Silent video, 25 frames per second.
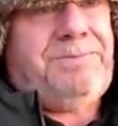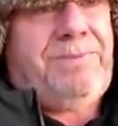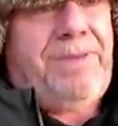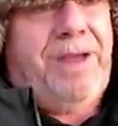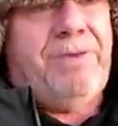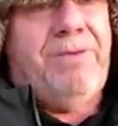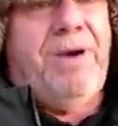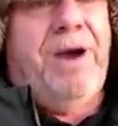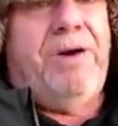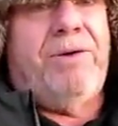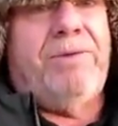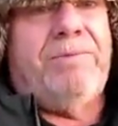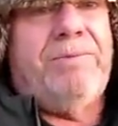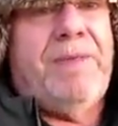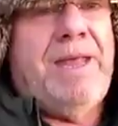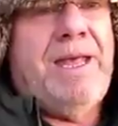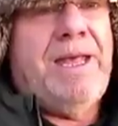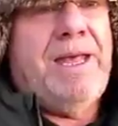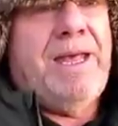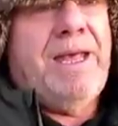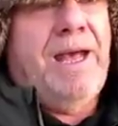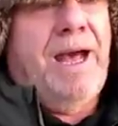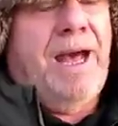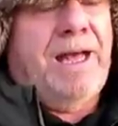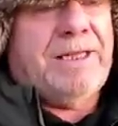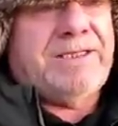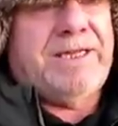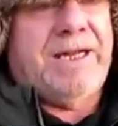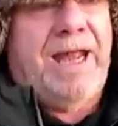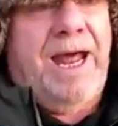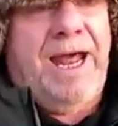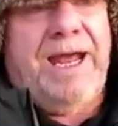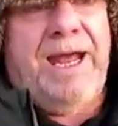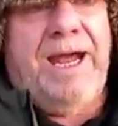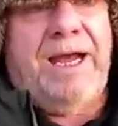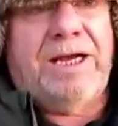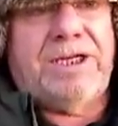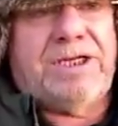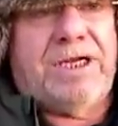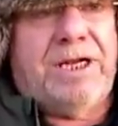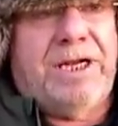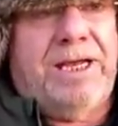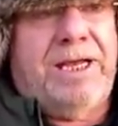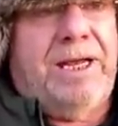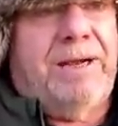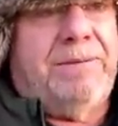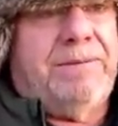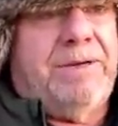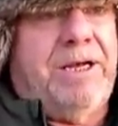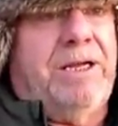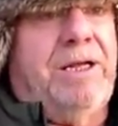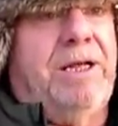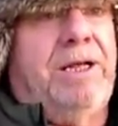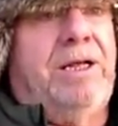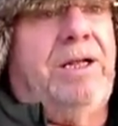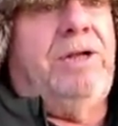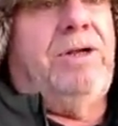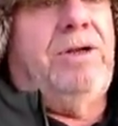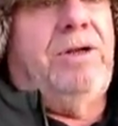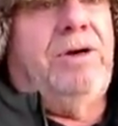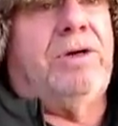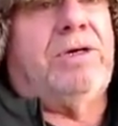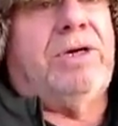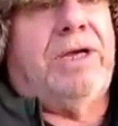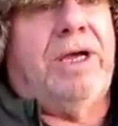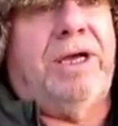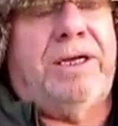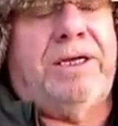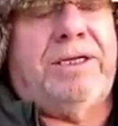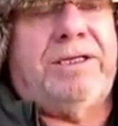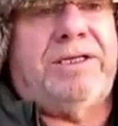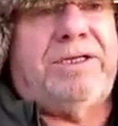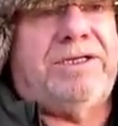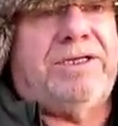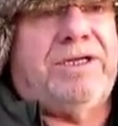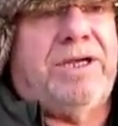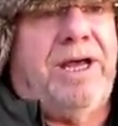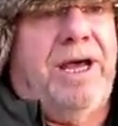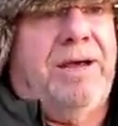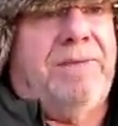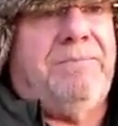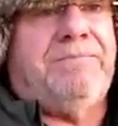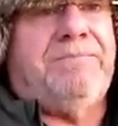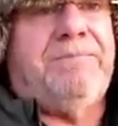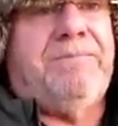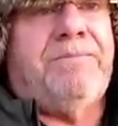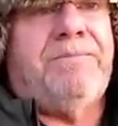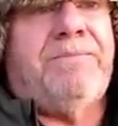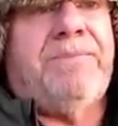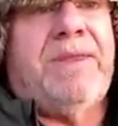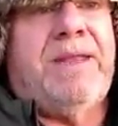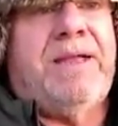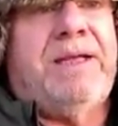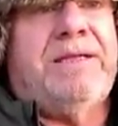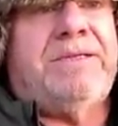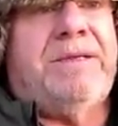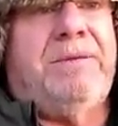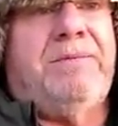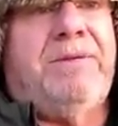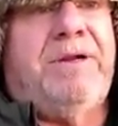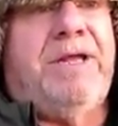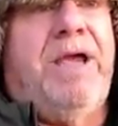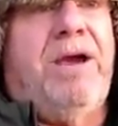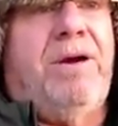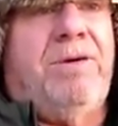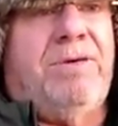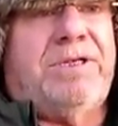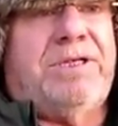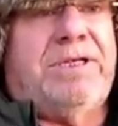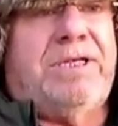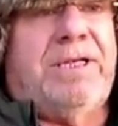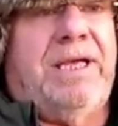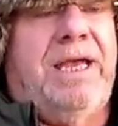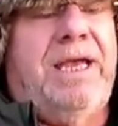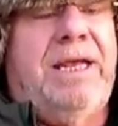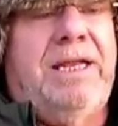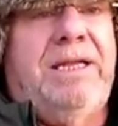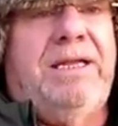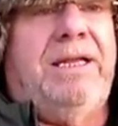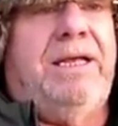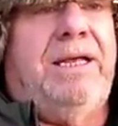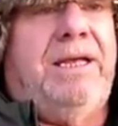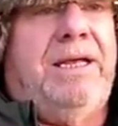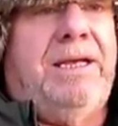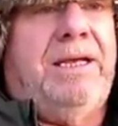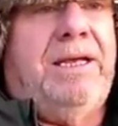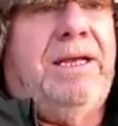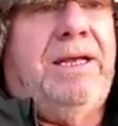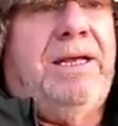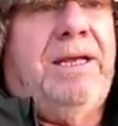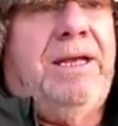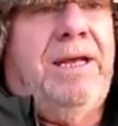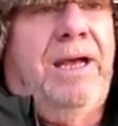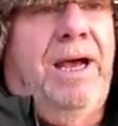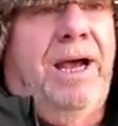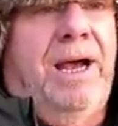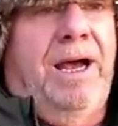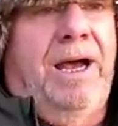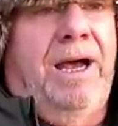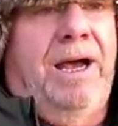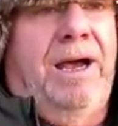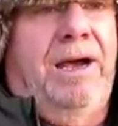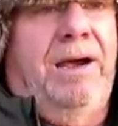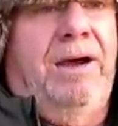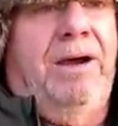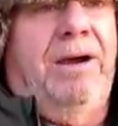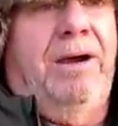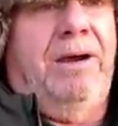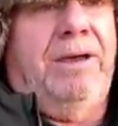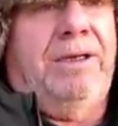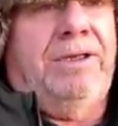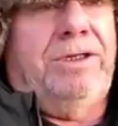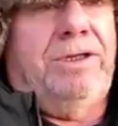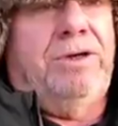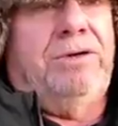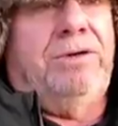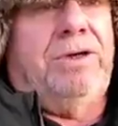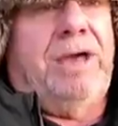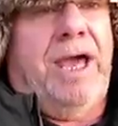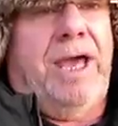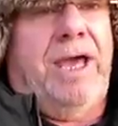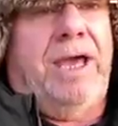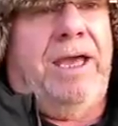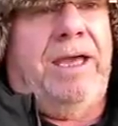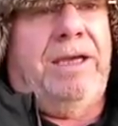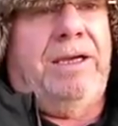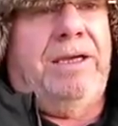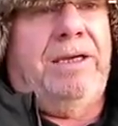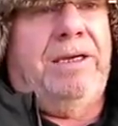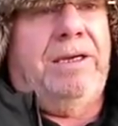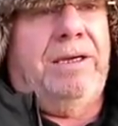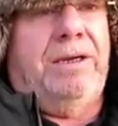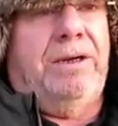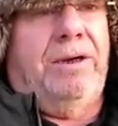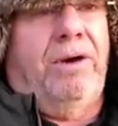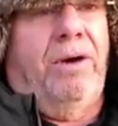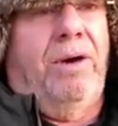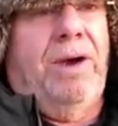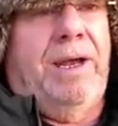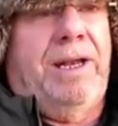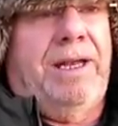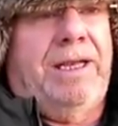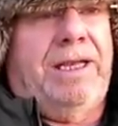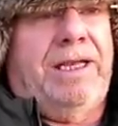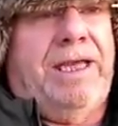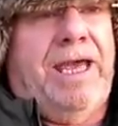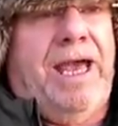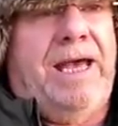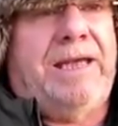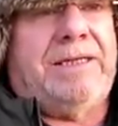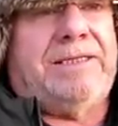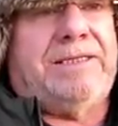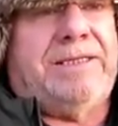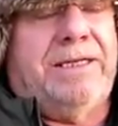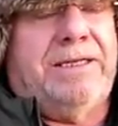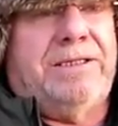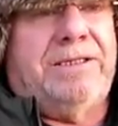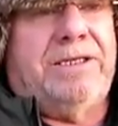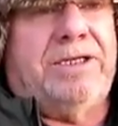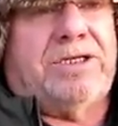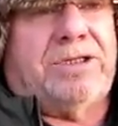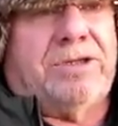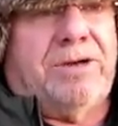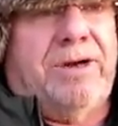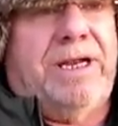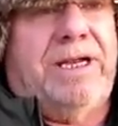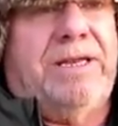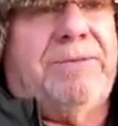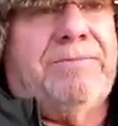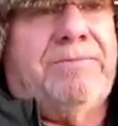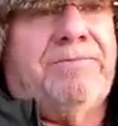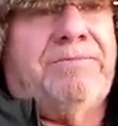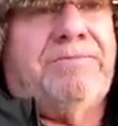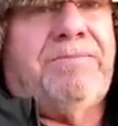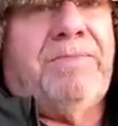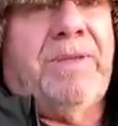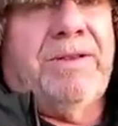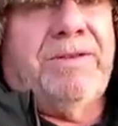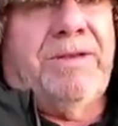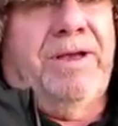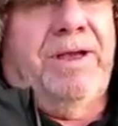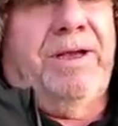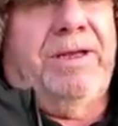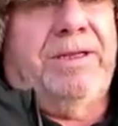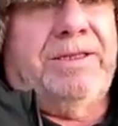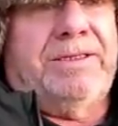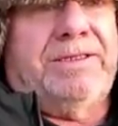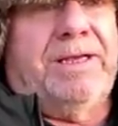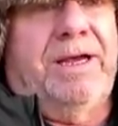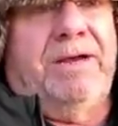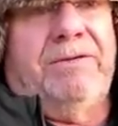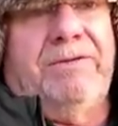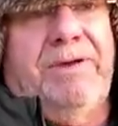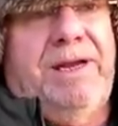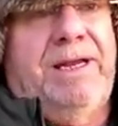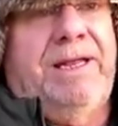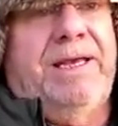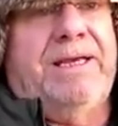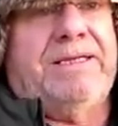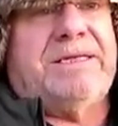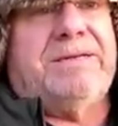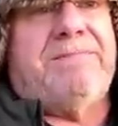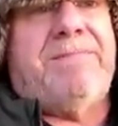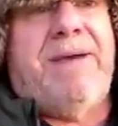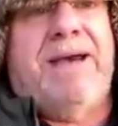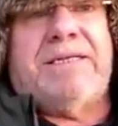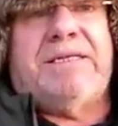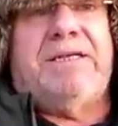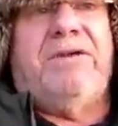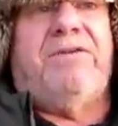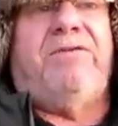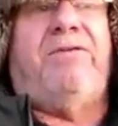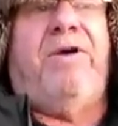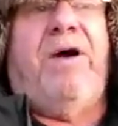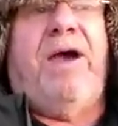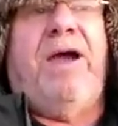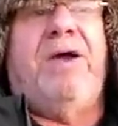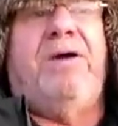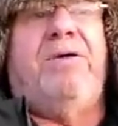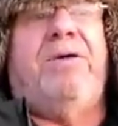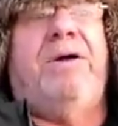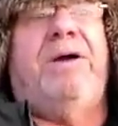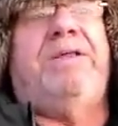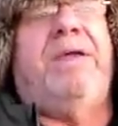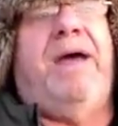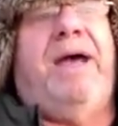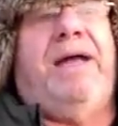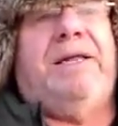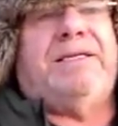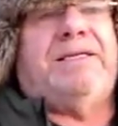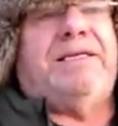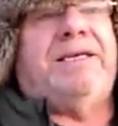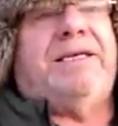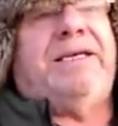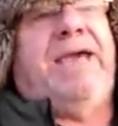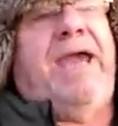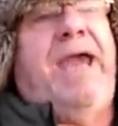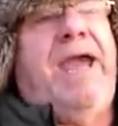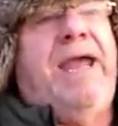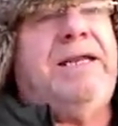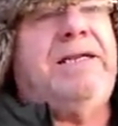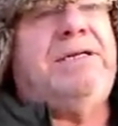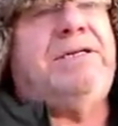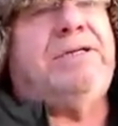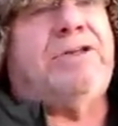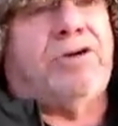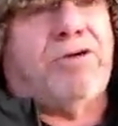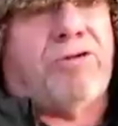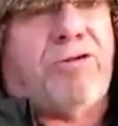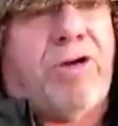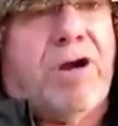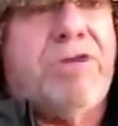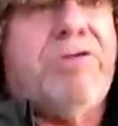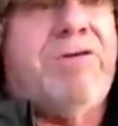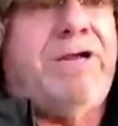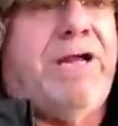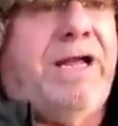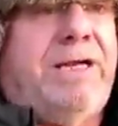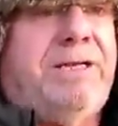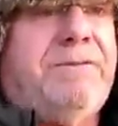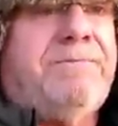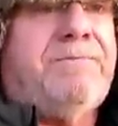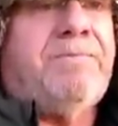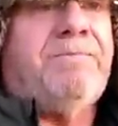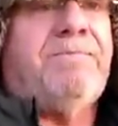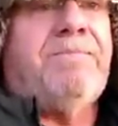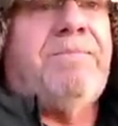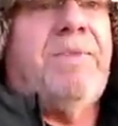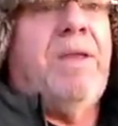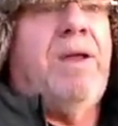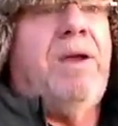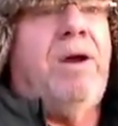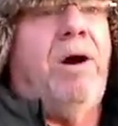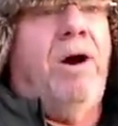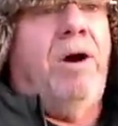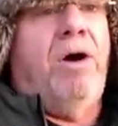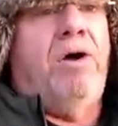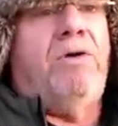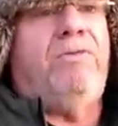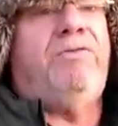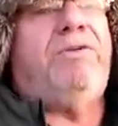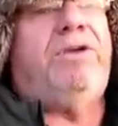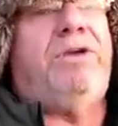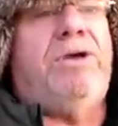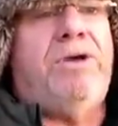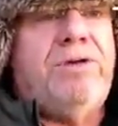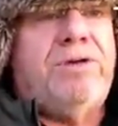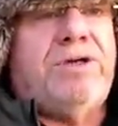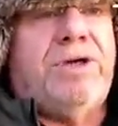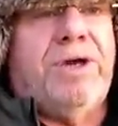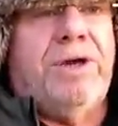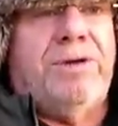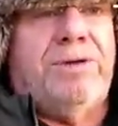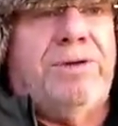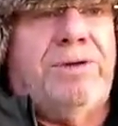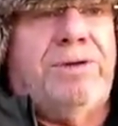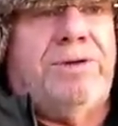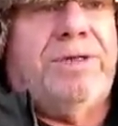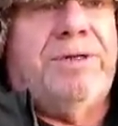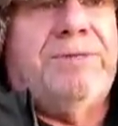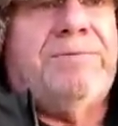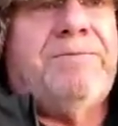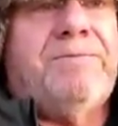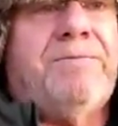Well, today, actually, I'm going to look at somebody else in the UK oil and gas industry that really is a massive fail, and that's Ken Cronin of UKOOG.